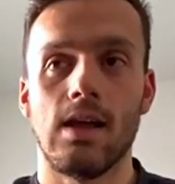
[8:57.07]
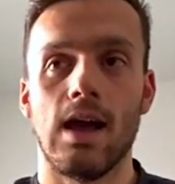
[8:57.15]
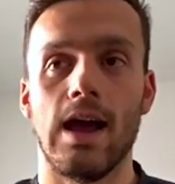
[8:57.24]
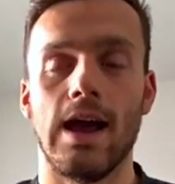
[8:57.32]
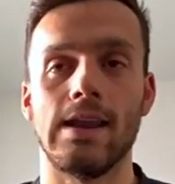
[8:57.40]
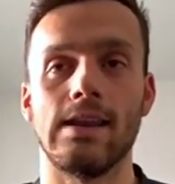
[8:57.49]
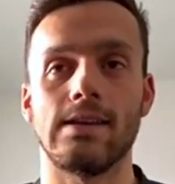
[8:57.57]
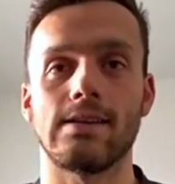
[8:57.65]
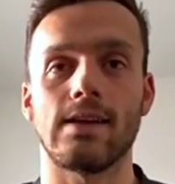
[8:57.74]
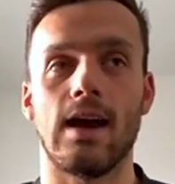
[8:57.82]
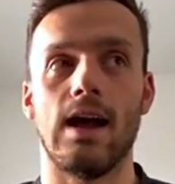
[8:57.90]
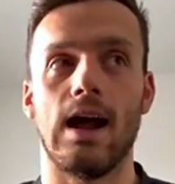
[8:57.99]
And
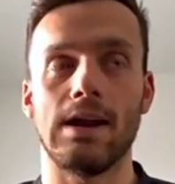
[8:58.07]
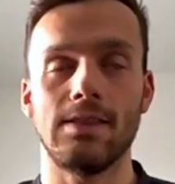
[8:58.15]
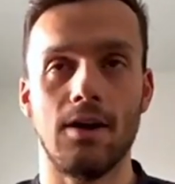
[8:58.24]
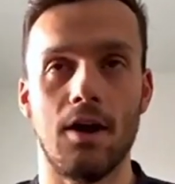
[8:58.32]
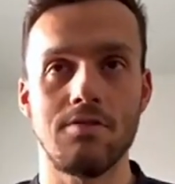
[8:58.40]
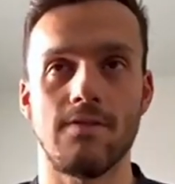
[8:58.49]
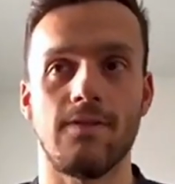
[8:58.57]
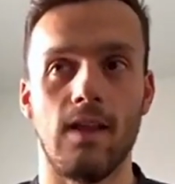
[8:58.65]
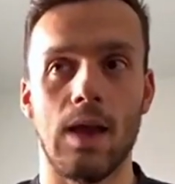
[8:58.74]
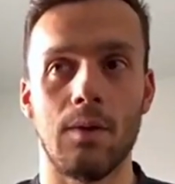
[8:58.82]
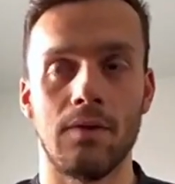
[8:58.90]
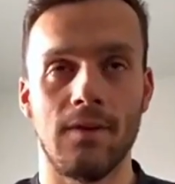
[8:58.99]
I did the 100
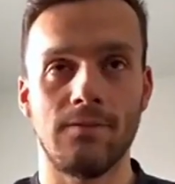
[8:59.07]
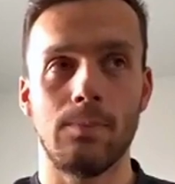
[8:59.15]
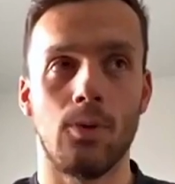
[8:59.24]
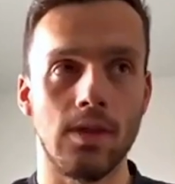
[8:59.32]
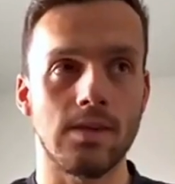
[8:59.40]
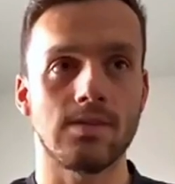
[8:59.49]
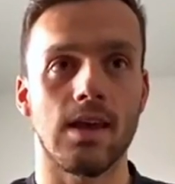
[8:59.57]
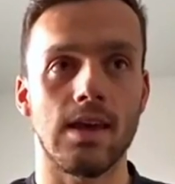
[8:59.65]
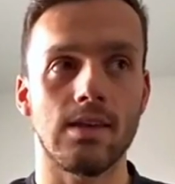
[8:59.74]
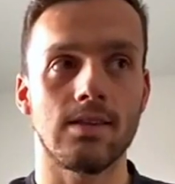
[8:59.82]
fly, went 50.6,